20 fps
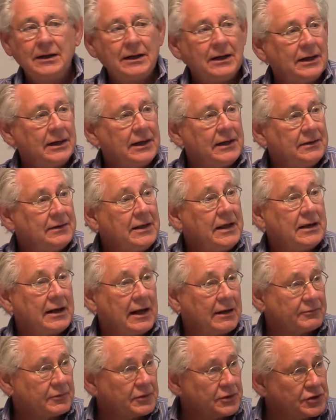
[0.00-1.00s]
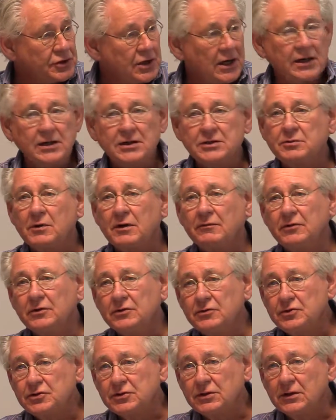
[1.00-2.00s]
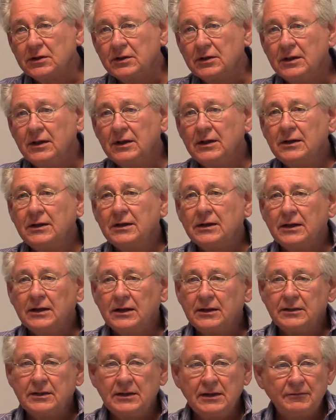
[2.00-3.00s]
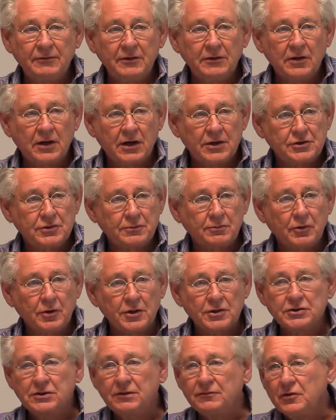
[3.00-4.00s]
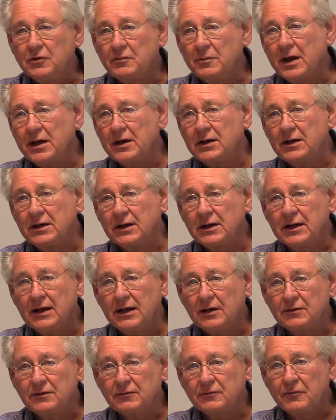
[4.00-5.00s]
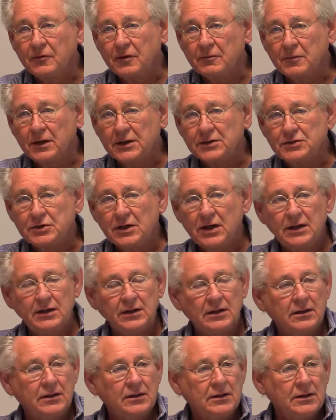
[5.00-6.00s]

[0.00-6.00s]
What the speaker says: And then after the Chinese Revolution, the even larger portion of humanity accounted for by China.